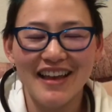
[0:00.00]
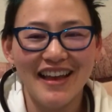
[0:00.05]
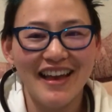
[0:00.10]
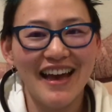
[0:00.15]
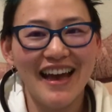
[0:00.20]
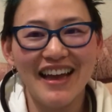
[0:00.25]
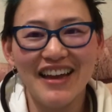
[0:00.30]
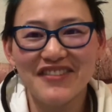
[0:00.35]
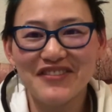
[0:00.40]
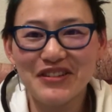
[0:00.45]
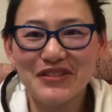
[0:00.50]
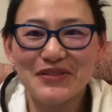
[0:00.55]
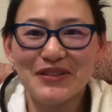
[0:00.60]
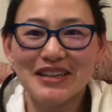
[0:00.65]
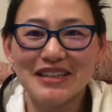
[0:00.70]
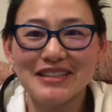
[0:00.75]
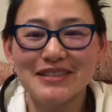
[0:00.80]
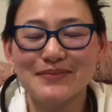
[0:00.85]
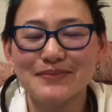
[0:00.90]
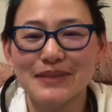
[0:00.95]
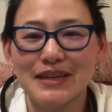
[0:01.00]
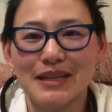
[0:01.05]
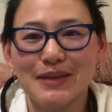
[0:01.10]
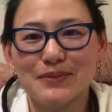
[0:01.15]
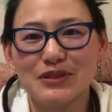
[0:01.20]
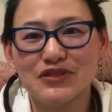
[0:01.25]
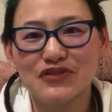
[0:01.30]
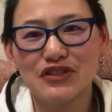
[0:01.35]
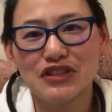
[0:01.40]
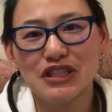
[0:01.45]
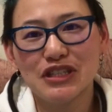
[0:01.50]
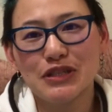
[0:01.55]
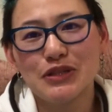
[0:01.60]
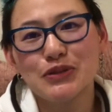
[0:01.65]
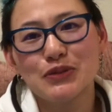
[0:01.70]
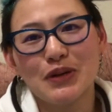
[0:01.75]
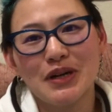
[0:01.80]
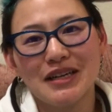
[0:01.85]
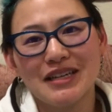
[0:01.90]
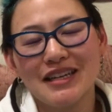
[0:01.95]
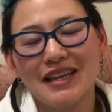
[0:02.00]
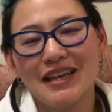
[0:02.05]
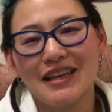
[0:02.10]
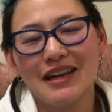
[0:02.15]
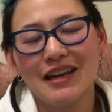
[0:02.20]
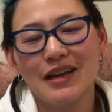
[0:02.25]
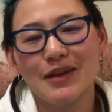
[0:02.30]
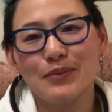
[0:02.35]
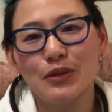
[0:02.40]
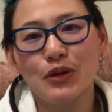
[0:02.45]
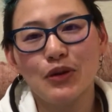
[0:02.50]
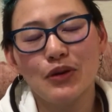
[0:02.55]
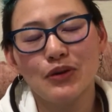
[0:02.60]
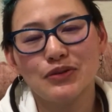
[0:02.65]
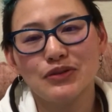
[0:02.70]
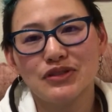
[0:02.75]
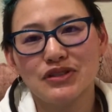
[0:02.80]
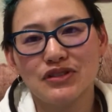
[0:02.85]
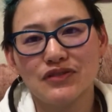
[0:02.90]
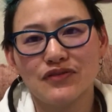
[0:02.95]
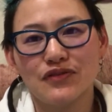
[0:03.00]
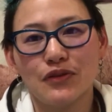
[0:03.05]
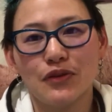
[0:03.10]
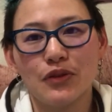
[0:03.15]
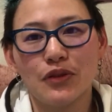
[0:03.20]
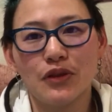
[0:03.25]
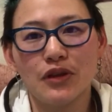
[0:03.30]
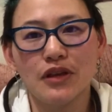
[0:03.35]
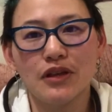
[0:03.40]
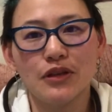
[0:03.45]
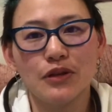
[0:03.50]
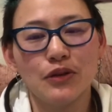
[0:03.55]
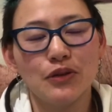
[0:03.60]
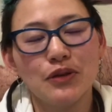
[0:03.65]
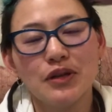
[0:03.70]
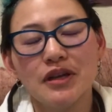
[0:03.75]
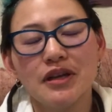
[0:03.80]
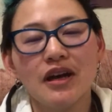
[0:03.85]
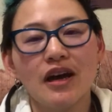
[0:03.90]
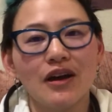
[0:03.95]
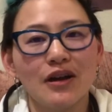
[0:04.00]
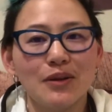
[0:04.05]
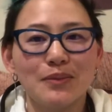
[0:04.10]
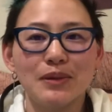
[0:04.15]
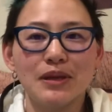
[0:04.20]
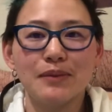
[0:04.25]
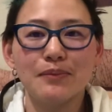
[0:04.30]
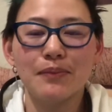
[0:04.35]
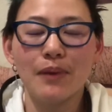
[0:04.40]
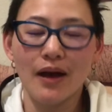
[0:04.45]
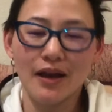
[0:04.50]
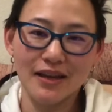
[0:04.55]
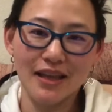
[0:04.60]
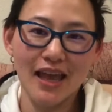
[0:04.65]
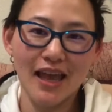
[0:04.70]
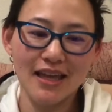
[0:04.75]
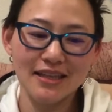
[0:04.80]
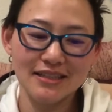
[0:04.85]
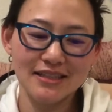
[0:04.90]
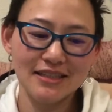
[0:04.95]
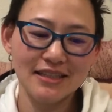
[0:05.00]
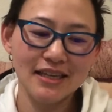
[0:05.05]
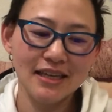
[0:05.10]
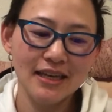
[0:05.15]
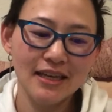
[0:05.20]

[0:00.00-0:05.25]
Hi, everyone. My name is Virginia Duan, and I'm your host for the Noona Army podcast.